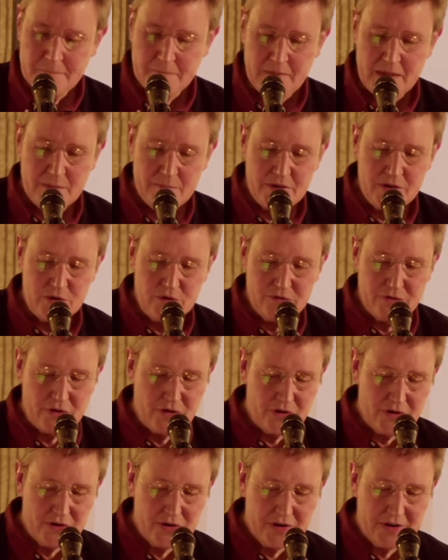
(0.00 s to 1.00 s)
Maybe you've
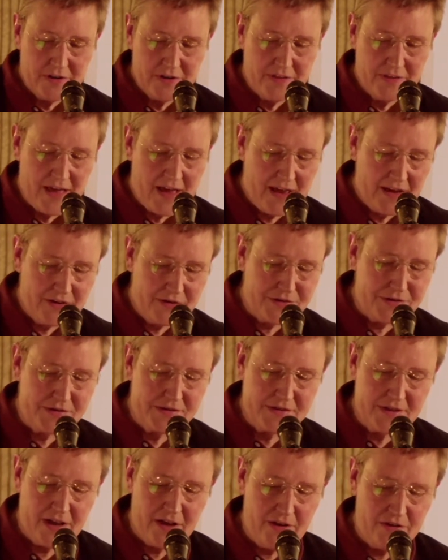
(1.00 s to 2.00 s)
heard that
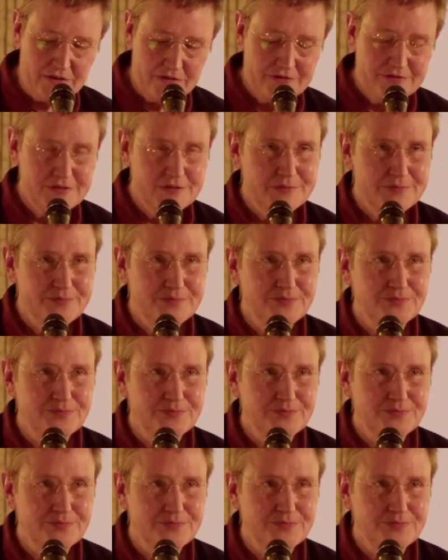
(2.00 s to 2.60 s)
yourself.